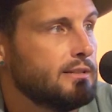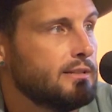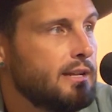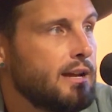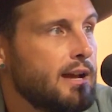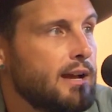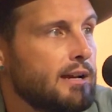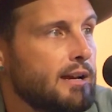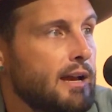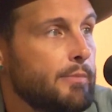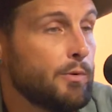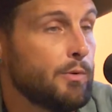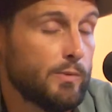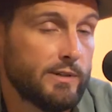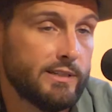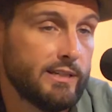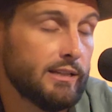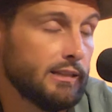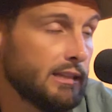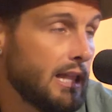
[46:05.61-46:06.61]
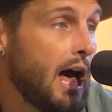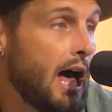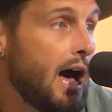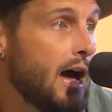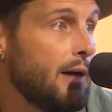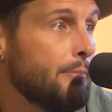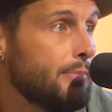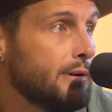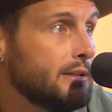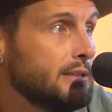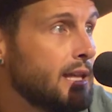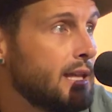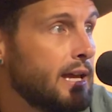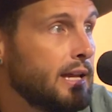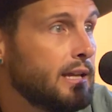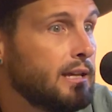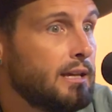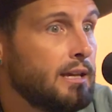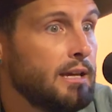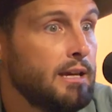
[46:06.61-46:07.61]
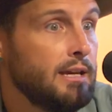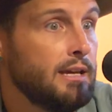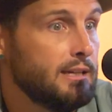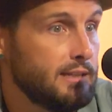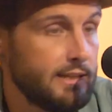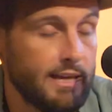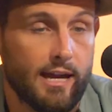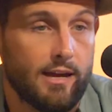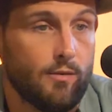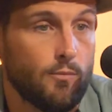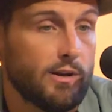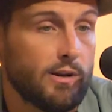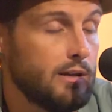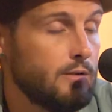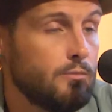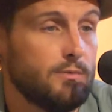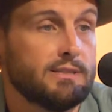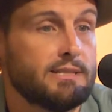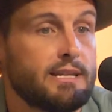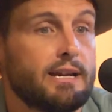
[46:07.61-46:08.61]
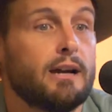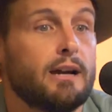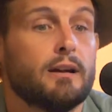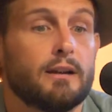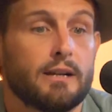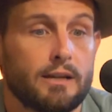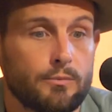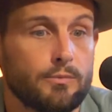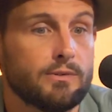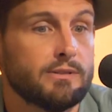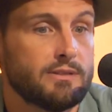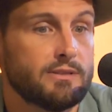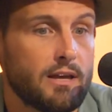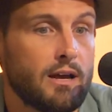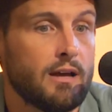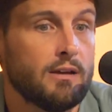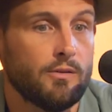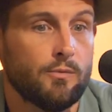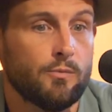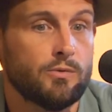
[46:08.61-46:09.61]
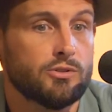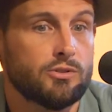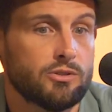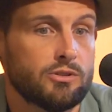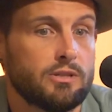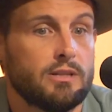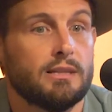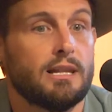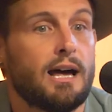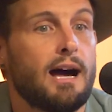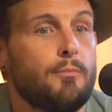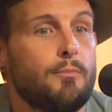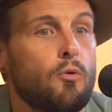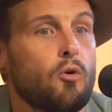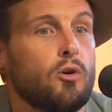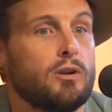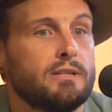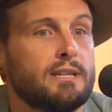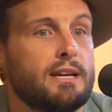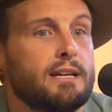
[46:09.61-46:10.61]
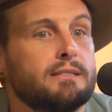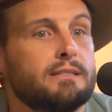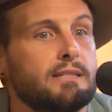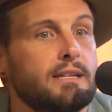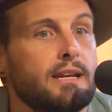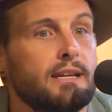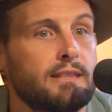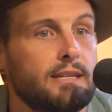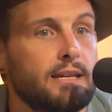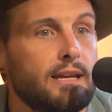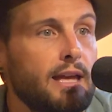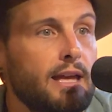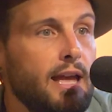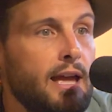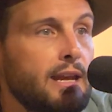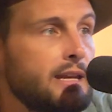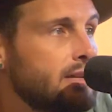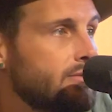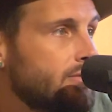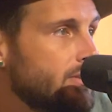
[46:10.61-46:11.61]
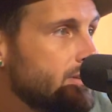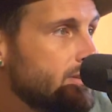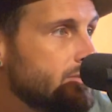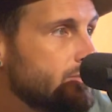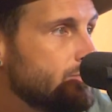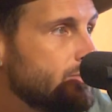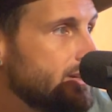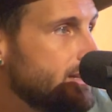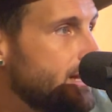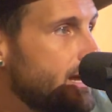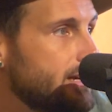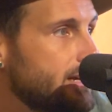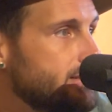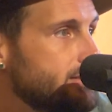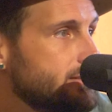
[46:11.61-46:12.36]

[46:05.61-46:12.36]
Yeah. I mean, we did a lot, but when it was there, it was just a lot more intense than I think any of us realized.